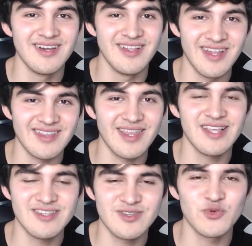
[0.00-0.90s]
Like
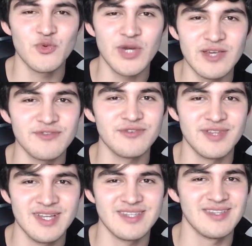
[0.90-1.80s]
that's a new wave.
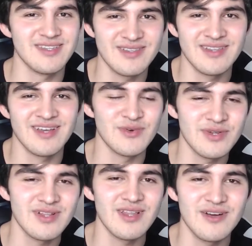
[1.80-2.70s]
I
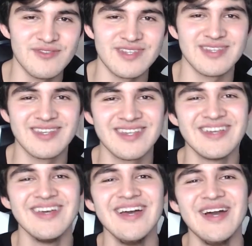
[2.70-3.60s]
really love this.
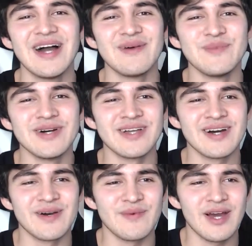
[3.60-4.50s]
But
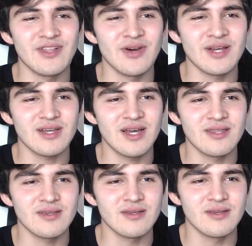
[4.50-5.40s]
I don't know. I
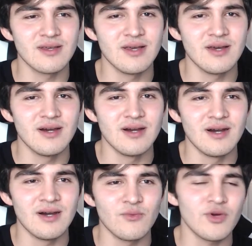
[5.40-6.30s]
kind of
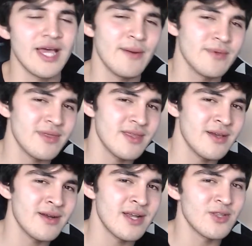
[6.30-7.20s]
what happened
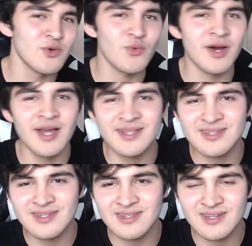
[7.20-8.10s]
there. I don't know why I
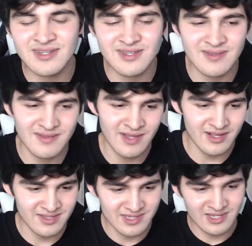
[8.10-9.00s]
didn't
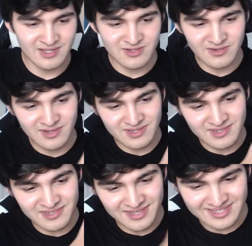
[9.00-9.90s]
like dig into
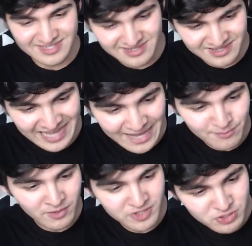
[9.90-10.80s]
this that
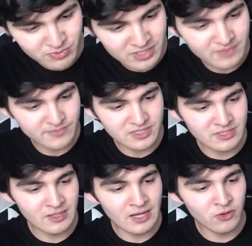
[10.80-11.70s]
much. But
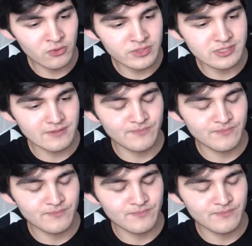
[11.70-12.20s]
still, I will always